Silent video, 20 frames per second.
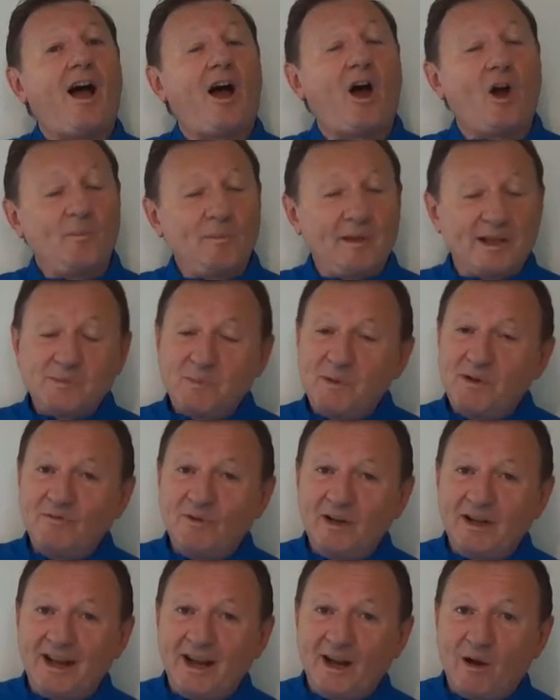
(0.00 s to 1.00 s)
Hope that's been
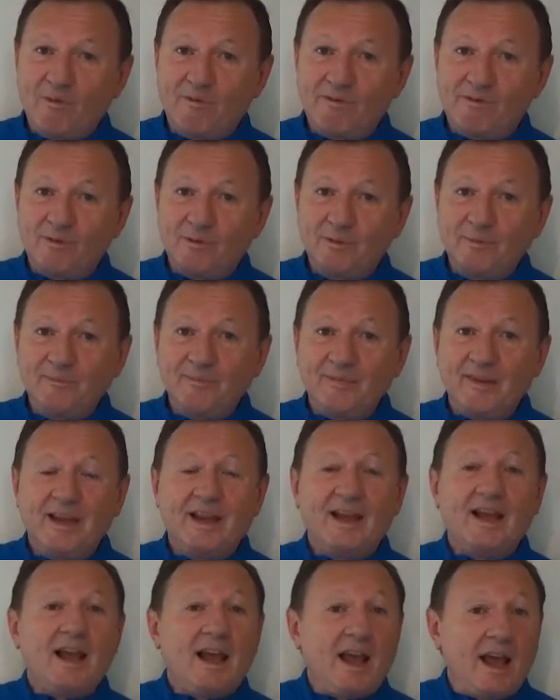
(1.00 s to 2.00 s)
really helpful.
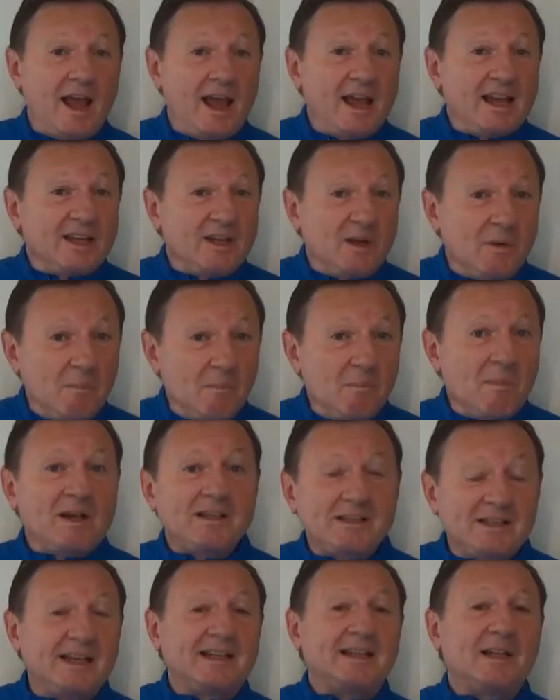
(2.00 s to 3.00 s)
You
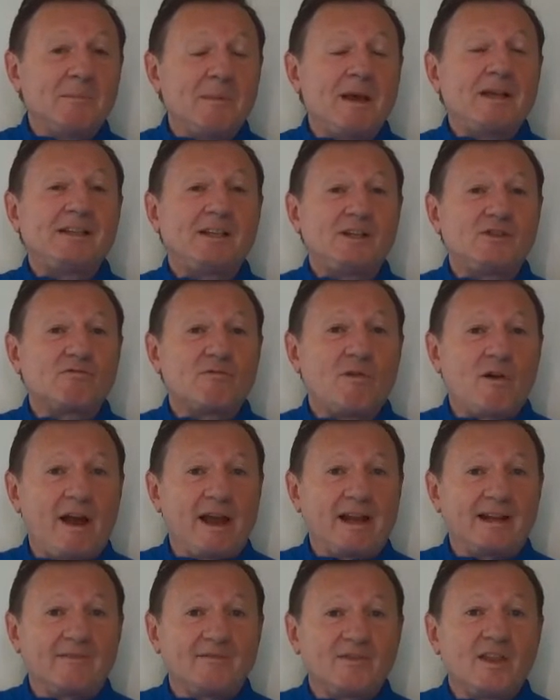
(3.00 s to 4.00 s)
must get the message
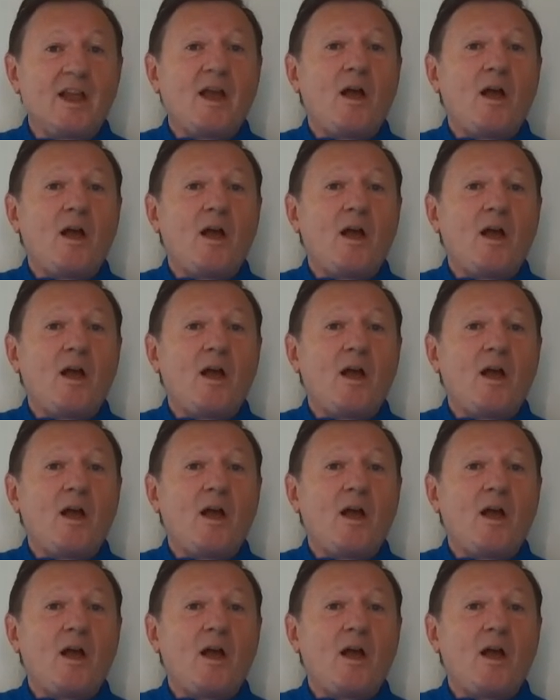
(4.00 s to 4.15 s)
right.